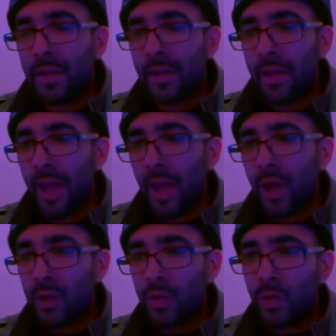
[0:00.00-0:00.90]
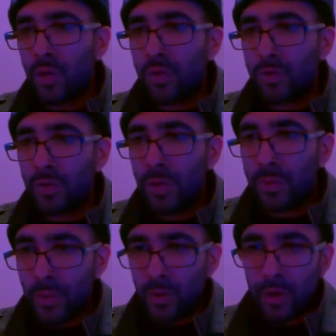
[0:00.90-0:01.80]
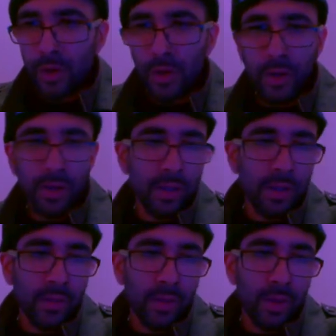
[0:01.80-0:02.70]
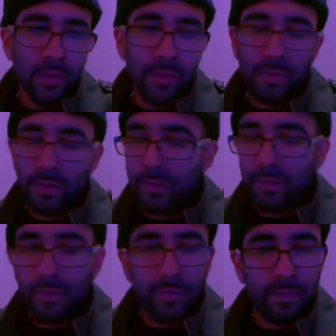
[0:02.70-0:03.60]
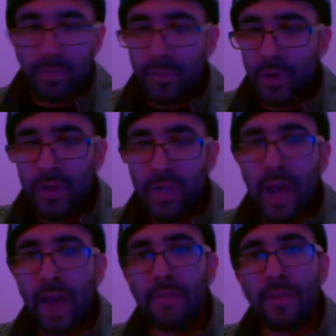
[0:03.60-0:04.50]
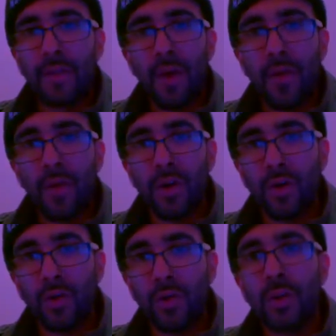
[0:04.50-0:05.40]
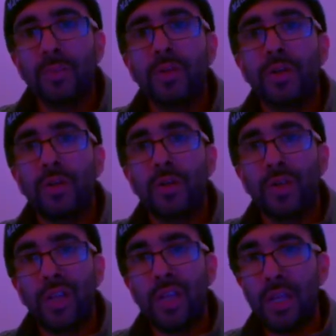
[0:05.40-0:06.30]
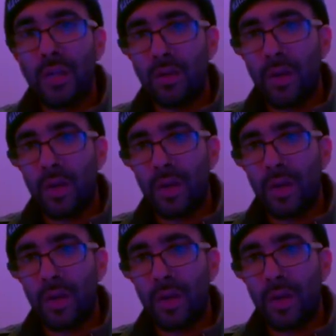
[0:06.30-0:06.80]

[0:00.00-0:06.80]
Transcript: Now, the world of cryptocurrency, well, the first half of that word, crypto, secret,